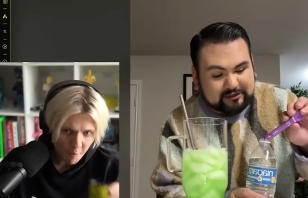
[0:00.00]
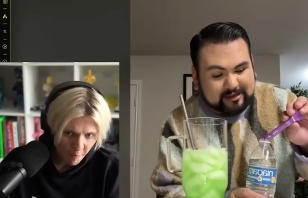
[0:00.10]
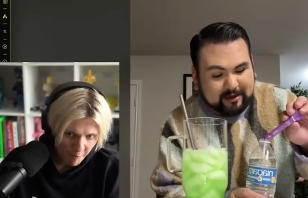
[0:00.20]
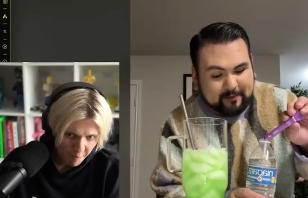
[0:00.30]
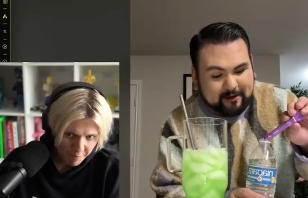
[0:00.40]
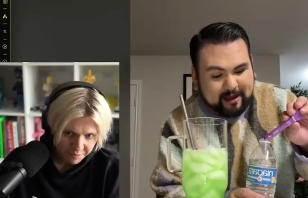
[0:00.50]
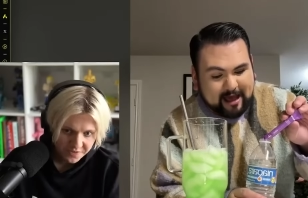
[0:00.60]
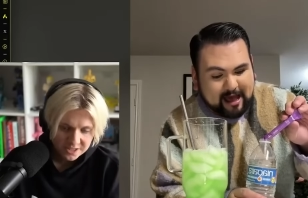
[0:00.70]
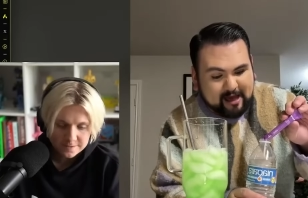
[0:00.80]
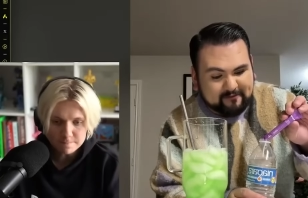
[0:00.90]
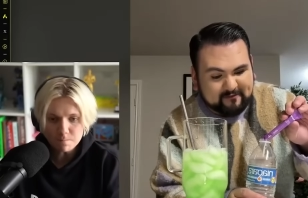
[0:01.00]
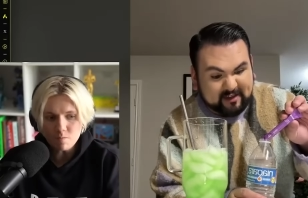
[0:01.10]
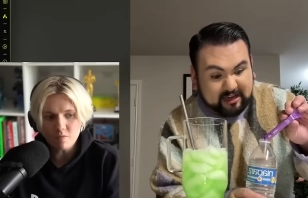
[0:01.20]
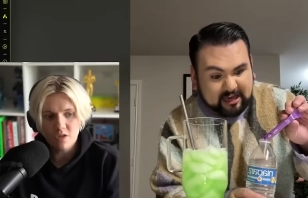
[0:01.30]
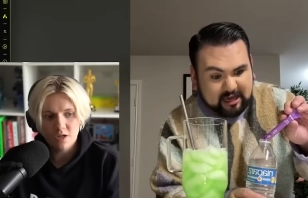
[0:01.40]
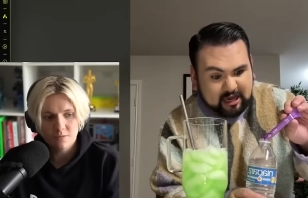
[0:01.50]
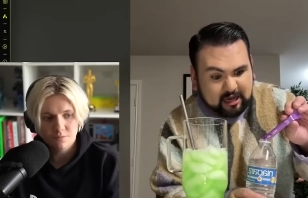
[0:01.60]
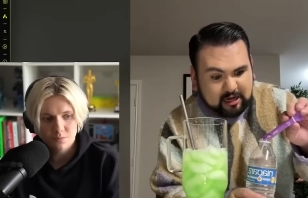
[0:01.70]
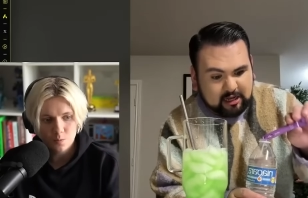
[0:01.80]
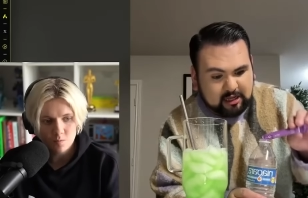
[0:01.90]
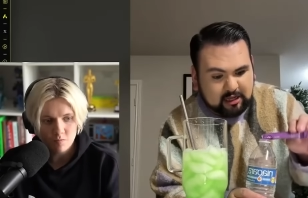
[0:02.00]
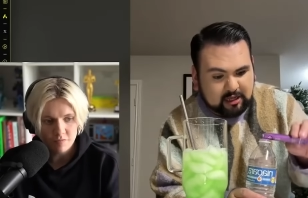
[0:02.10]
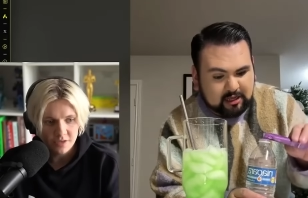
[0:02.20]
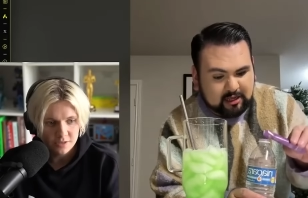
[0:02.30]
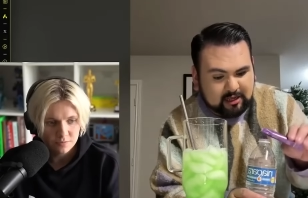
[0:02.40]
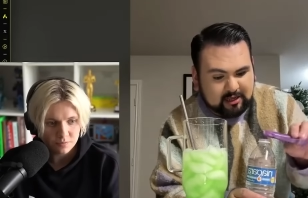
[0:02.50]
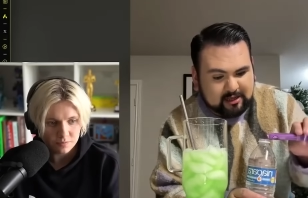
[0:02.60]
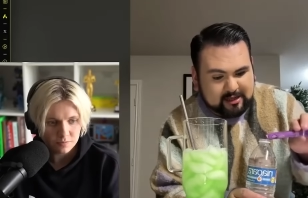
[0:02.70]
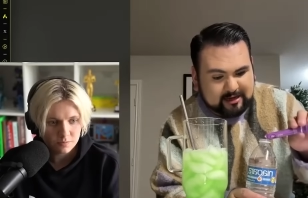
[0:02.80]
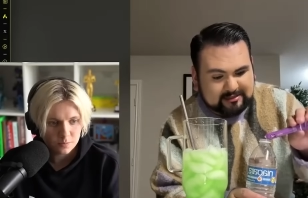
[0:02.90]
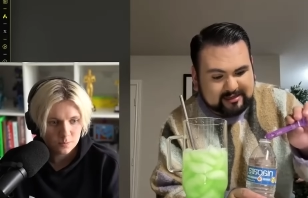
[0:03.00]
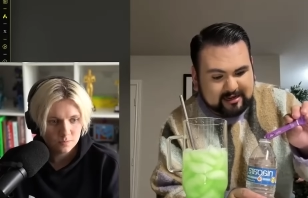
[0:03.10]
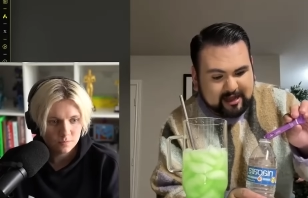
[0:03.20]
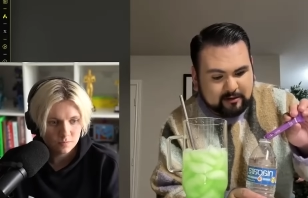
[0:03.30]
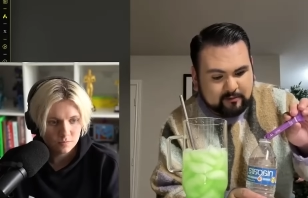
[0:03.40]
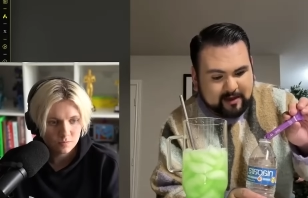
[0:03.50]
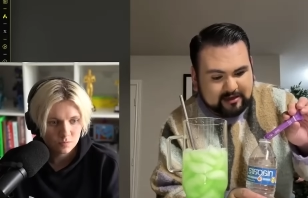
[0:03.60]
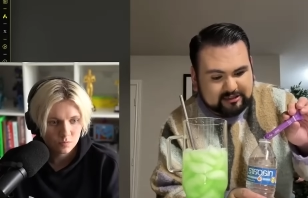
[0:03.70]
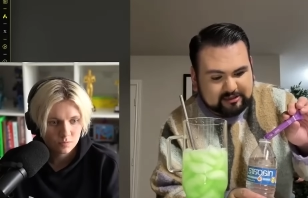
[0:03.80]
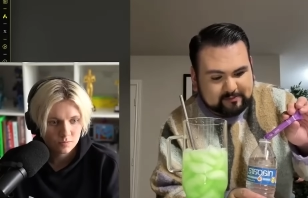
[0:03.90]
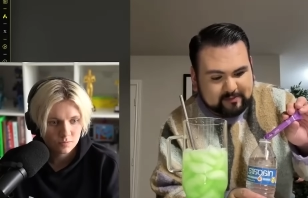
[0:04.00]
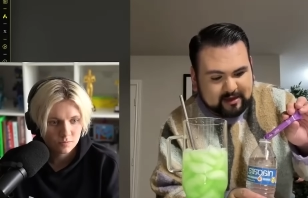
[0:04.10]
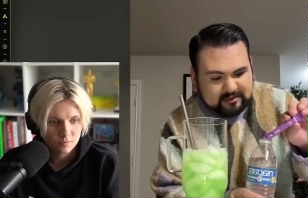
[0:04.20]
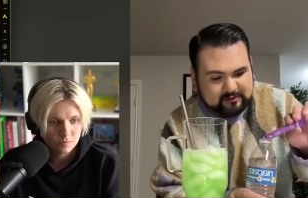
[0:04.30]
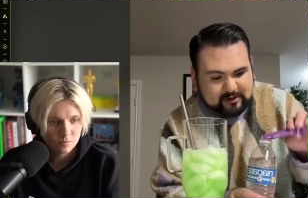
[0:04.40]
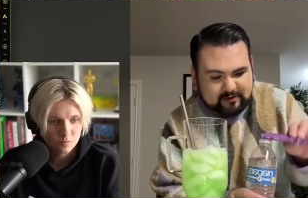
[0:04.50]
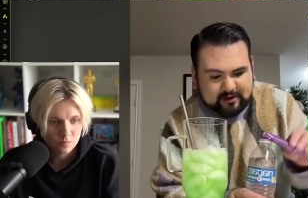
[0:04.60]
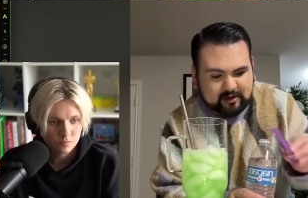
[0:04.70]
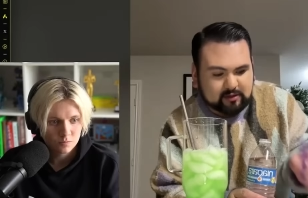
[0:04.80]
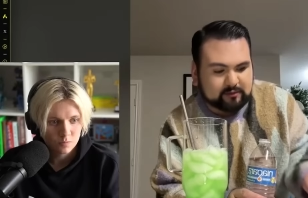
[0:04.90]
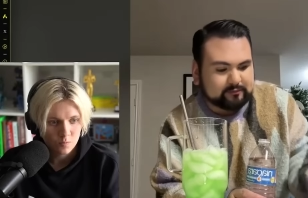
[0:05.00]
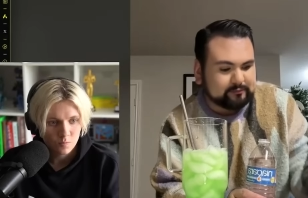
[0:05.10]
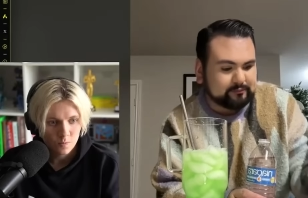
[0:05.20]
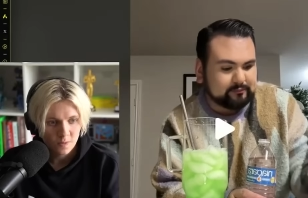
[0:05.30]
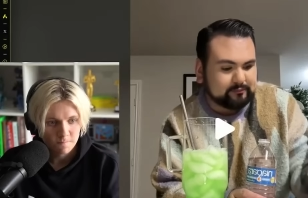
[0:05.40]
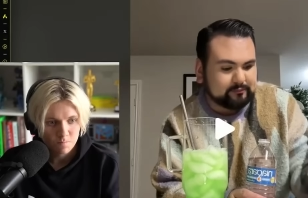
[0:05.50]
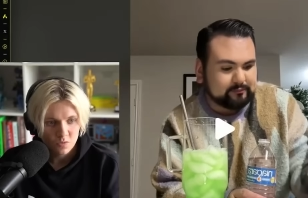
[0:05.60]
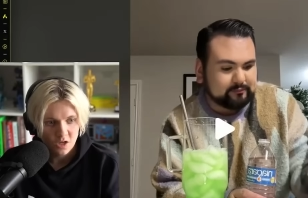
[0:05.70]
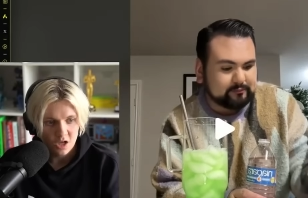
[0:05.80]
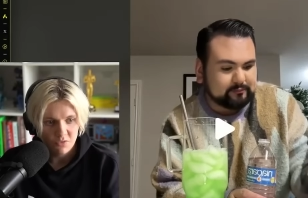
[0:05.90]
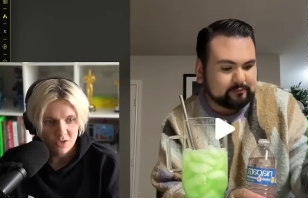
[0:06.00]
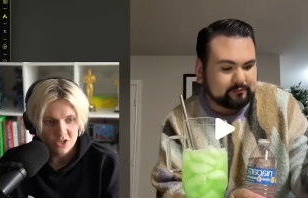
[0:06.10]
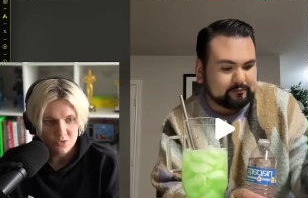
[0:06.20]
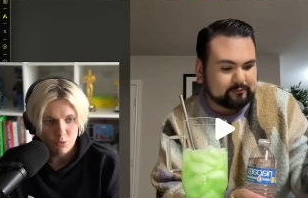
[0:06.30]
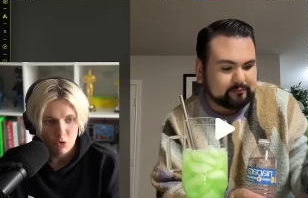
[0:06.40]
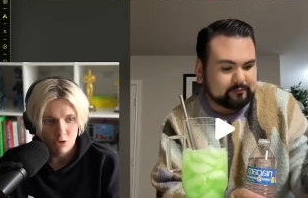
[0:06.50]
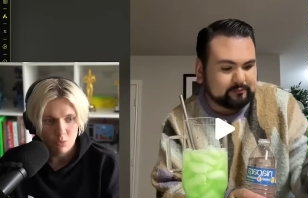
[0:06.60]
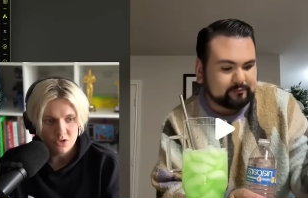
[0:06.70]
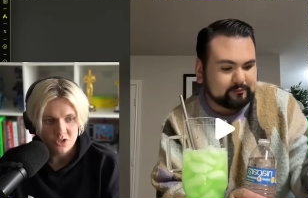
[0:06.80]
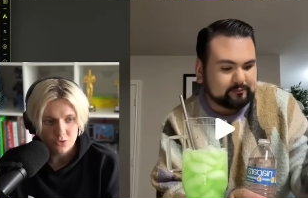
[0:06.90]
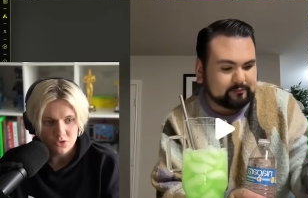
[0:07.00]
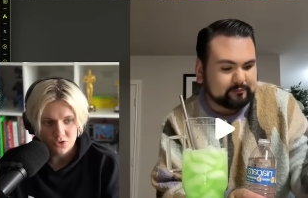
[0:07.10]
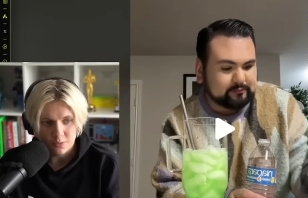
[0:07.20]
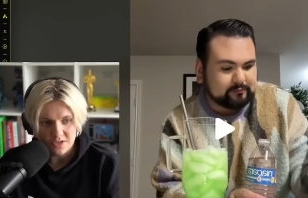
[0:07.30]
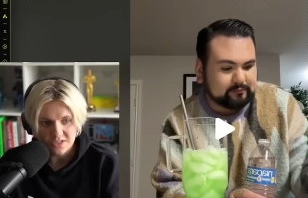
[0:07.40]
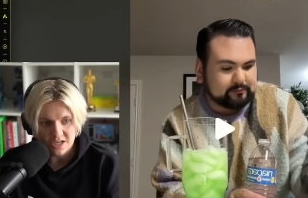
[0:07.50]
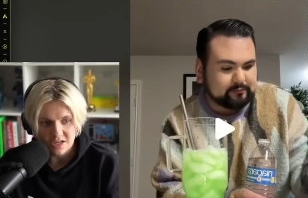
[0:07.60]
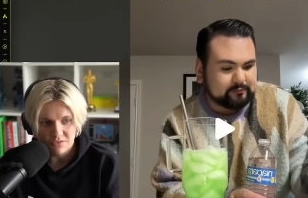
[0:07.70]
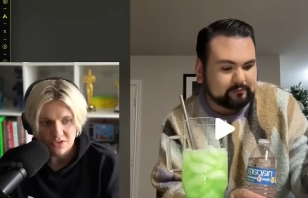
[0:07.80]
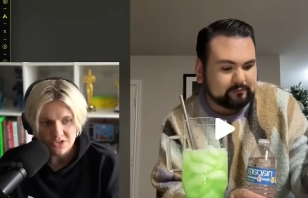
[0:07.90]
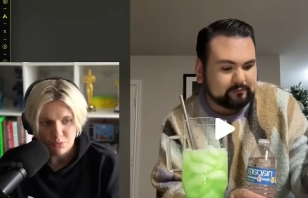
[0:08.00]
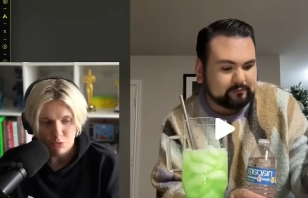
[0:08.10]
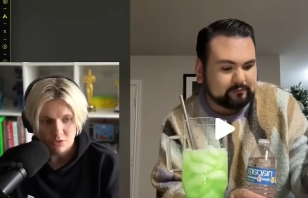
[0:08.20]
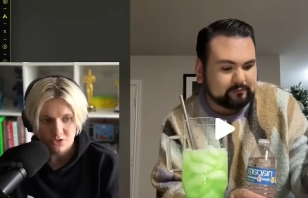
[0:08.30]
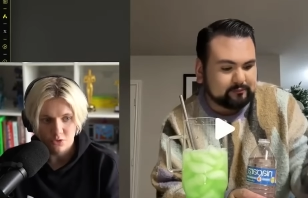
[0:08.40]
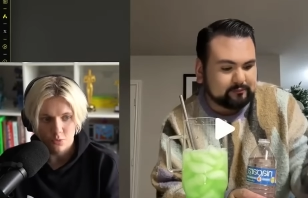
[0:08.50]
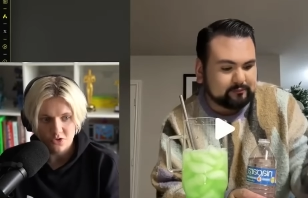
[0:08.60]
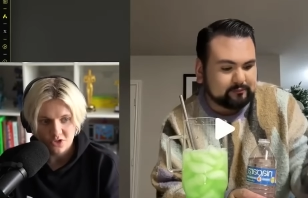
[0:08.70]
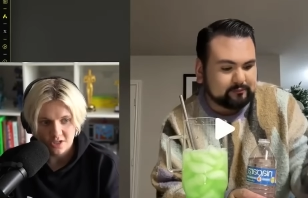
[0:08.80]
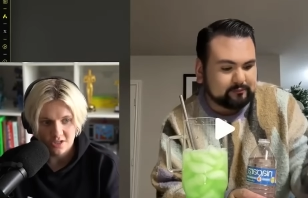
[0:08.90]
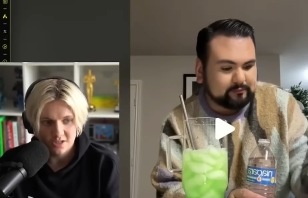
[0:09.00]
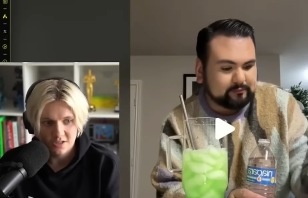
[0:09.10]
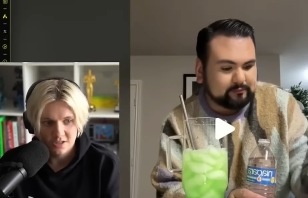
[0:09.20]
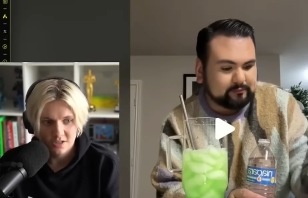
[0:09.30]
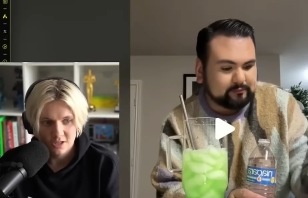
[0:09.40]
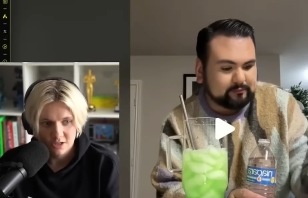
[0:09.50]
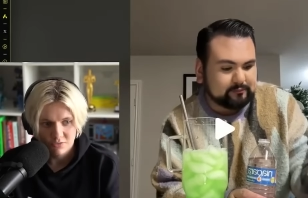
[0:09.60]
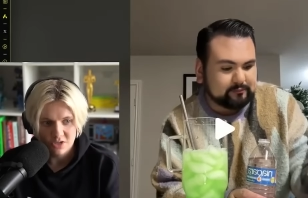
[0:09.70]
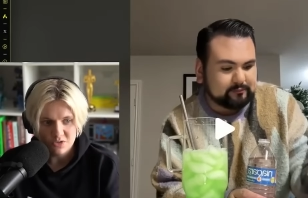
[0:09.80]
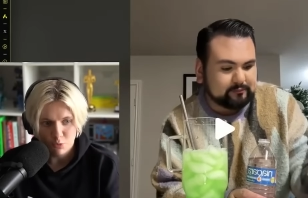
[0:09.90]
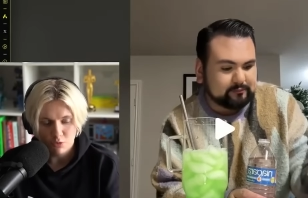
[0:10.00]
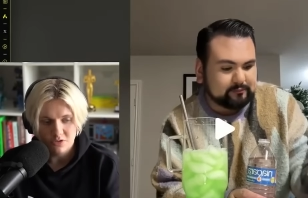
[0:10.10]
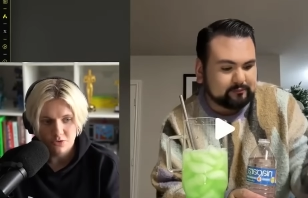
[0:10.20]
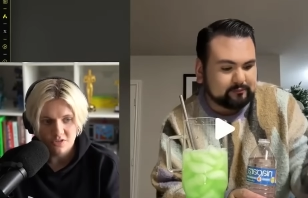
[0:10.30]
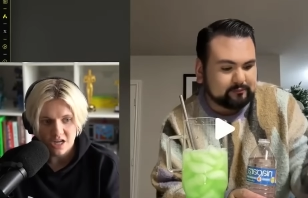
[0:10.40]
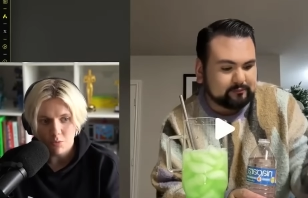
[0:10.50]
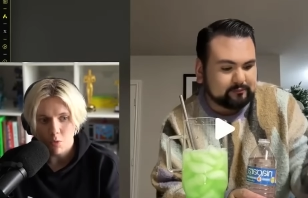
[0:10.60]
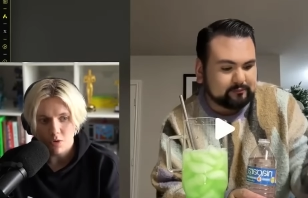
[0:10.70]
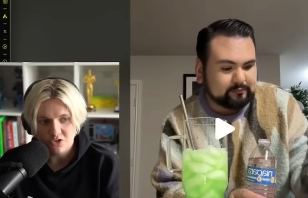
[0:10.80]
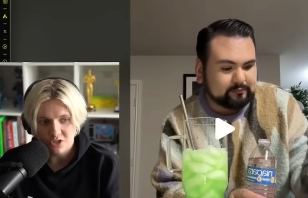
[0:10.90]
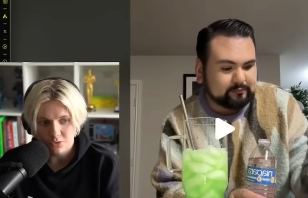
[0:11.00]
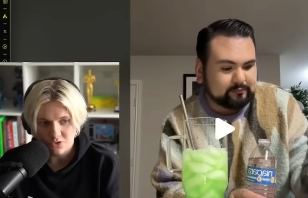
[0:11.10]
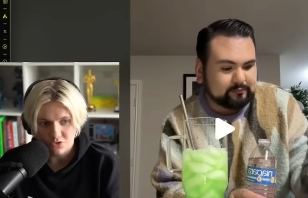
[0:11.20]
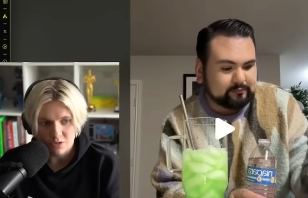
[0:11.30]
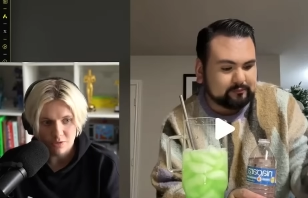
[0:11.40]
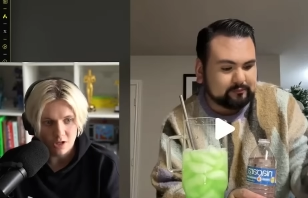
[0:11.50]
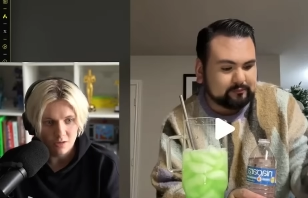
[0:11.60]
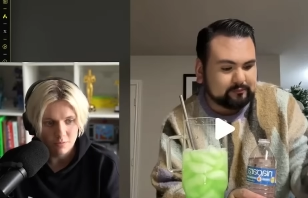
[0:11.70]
Speaker 1: only going to do like about half if I can. And it's going to kind of match my sweater right now.
Speaker 2: I finished Portal watching your stream yesterday and finished Portal two watching. Finished Portal two today while watching your stream, lol,